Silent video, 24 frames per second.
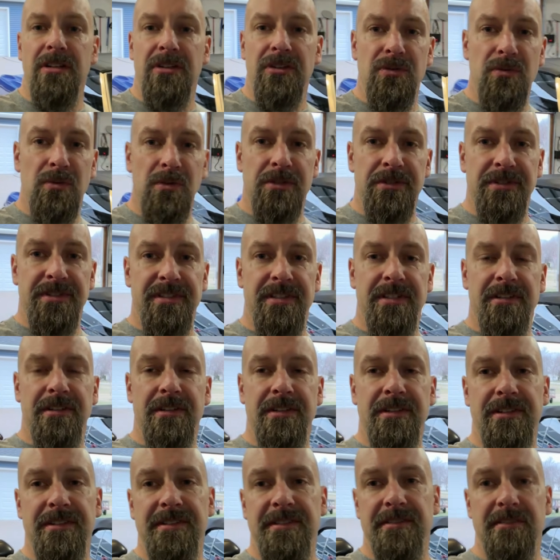You will see
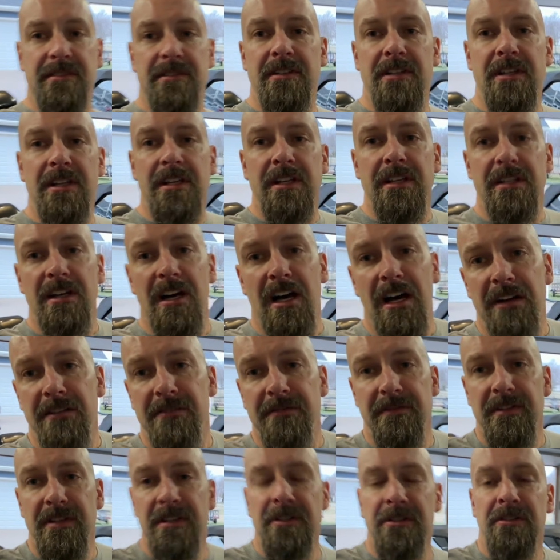this
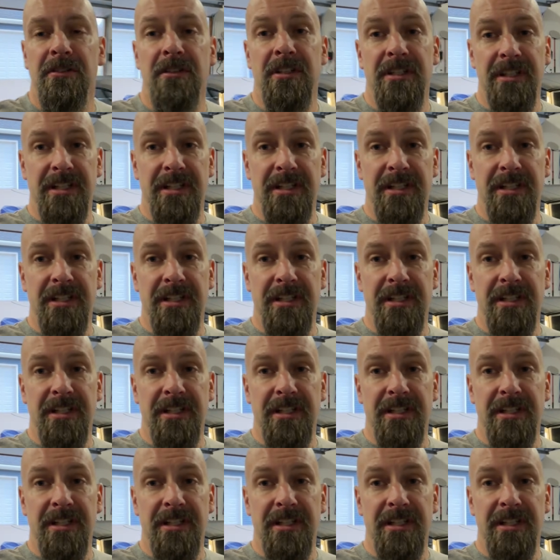vehicle